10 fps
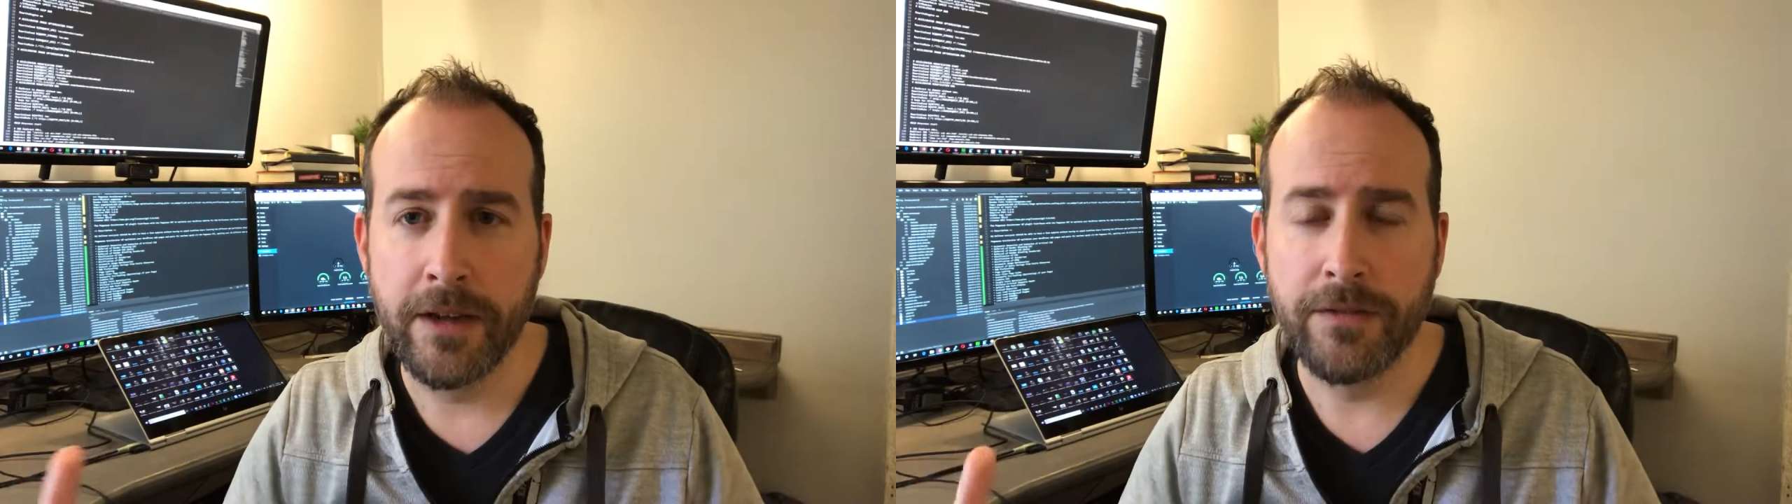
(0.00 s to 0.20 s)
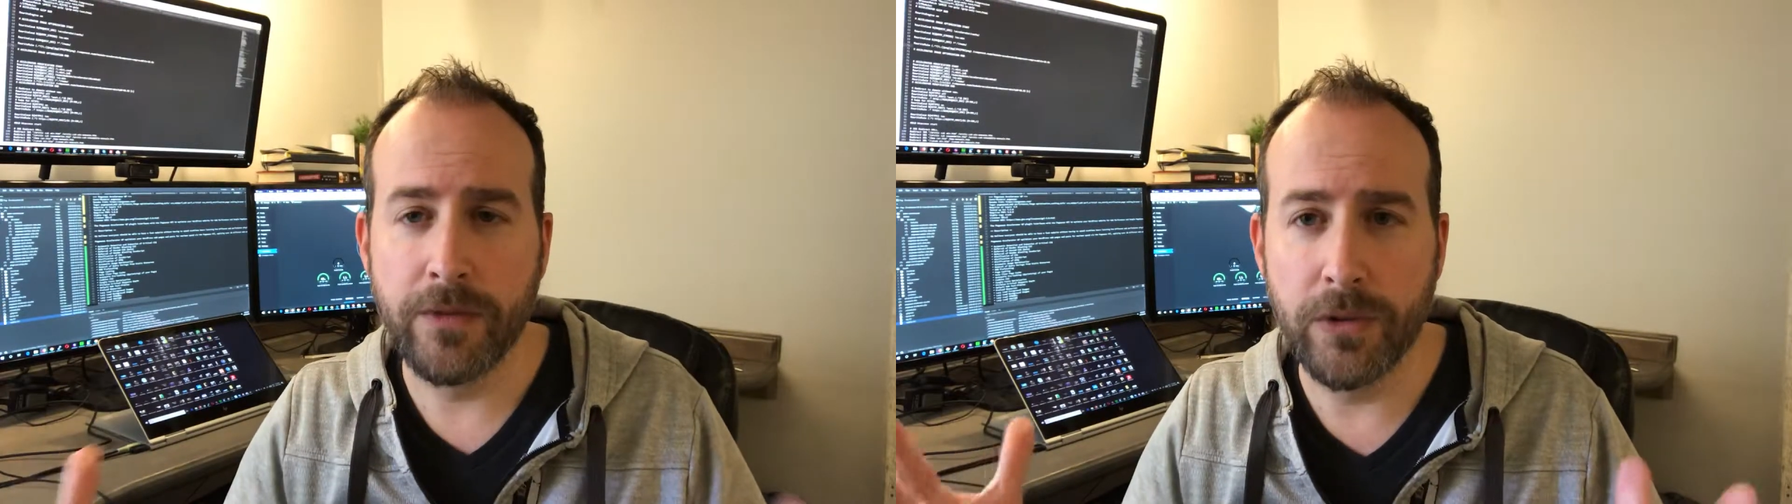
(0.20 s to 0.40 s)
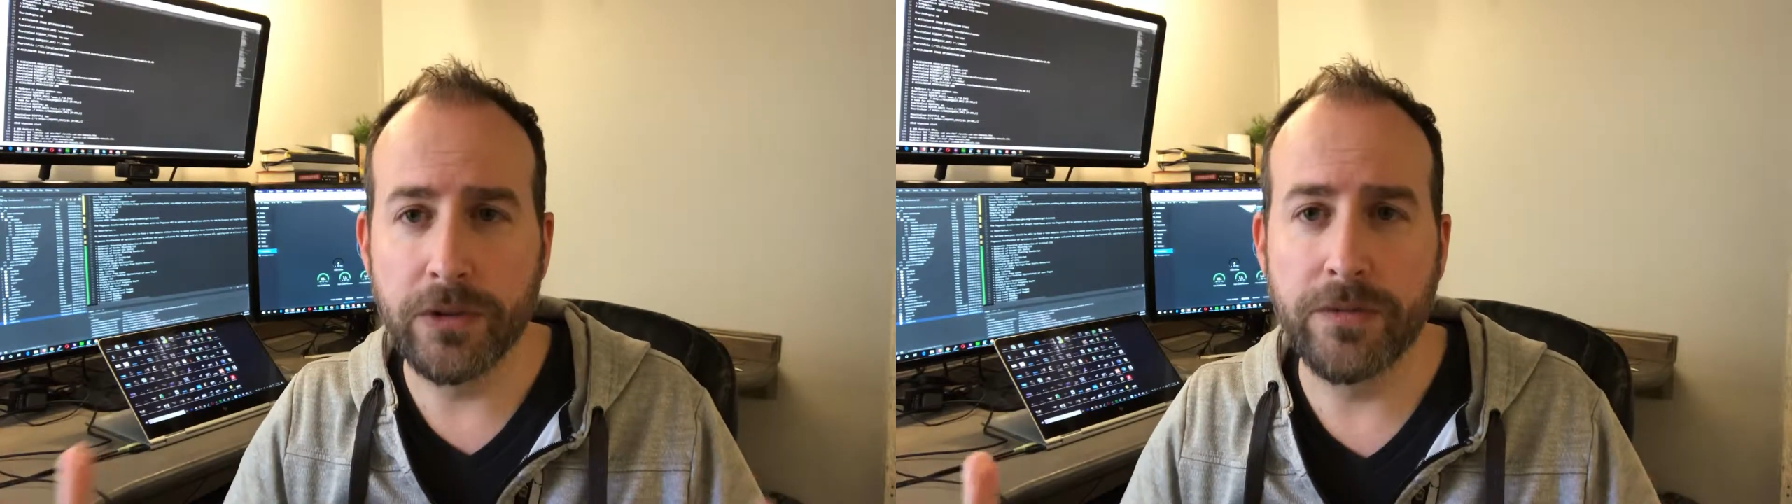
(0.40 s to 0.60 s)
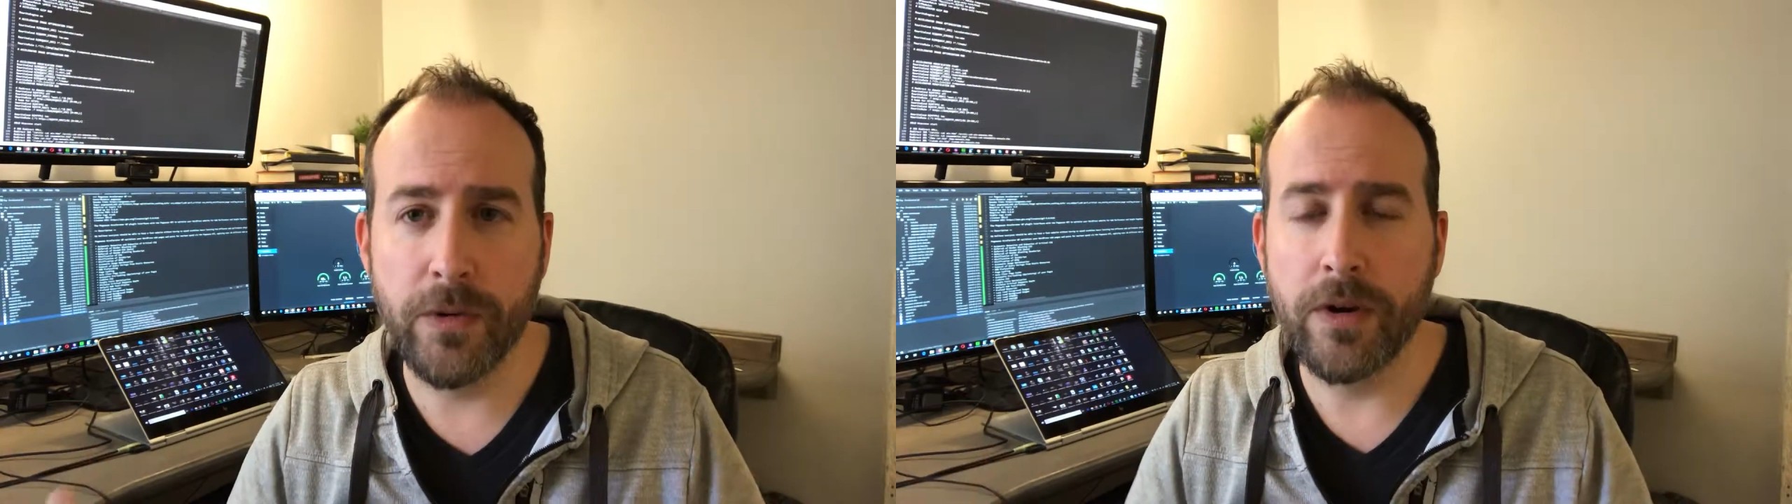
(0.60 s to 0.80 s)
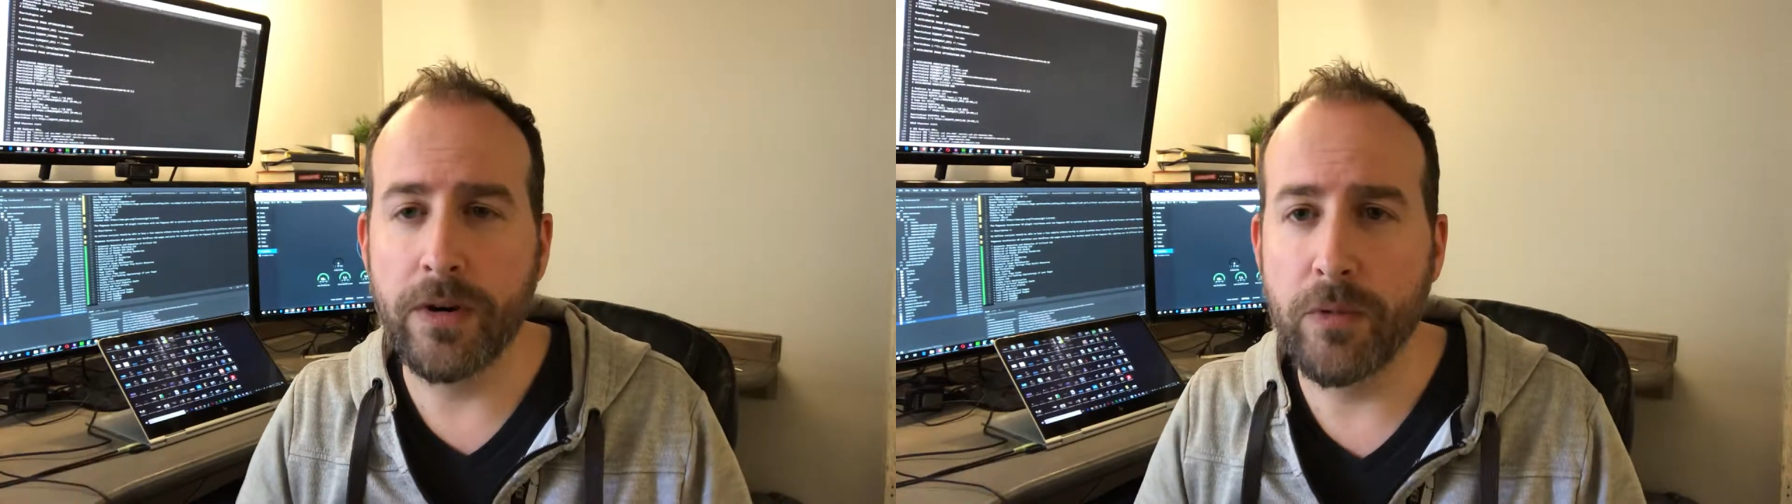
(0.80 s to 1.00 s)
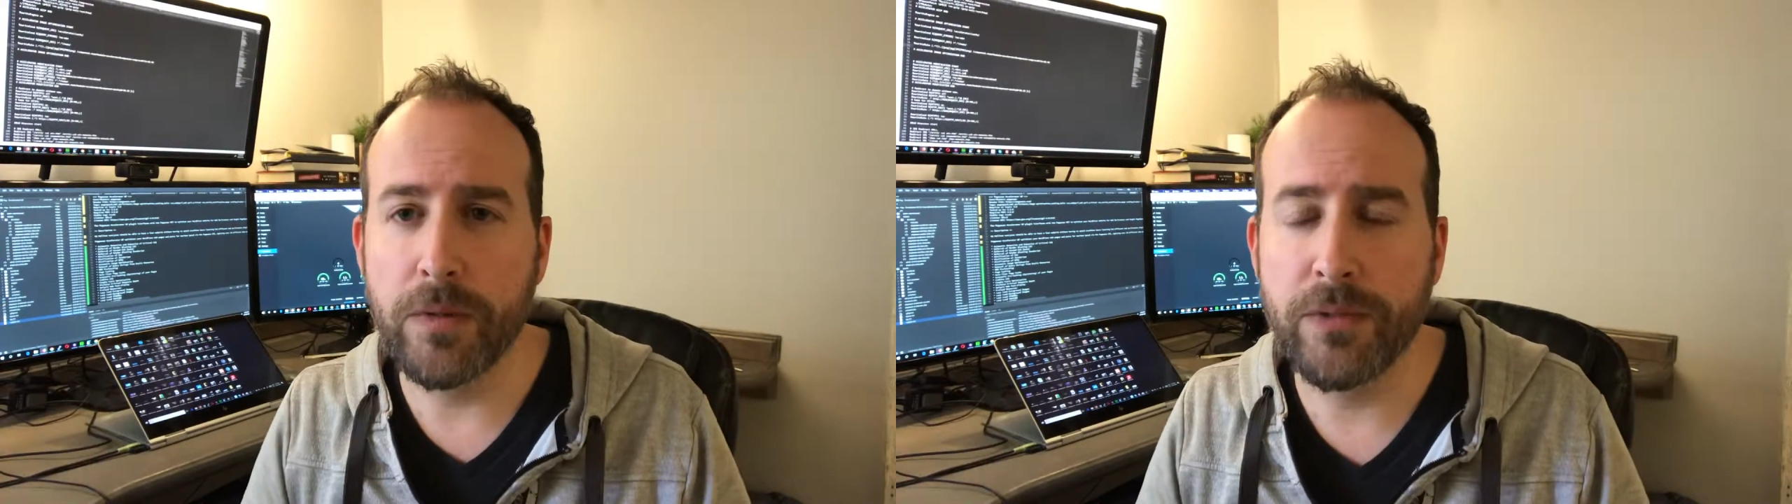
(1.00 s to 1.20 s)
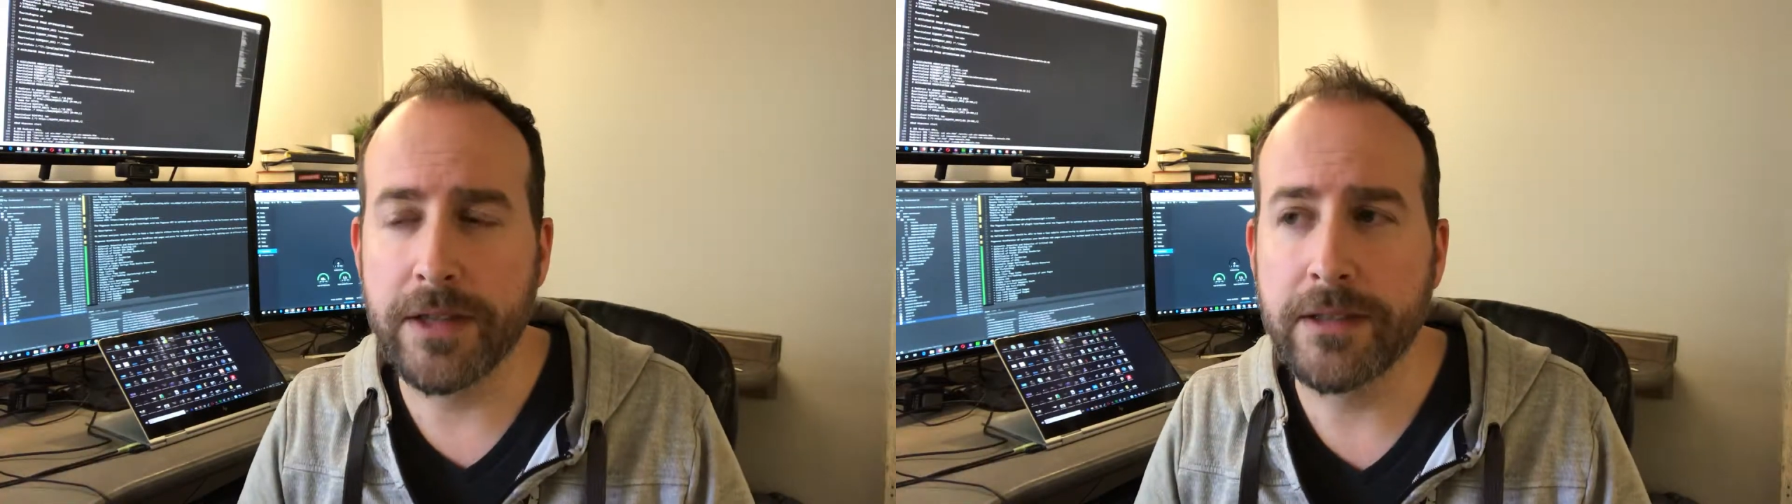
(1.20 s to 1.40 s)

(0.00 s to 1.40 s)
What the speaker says: folder for our WordPress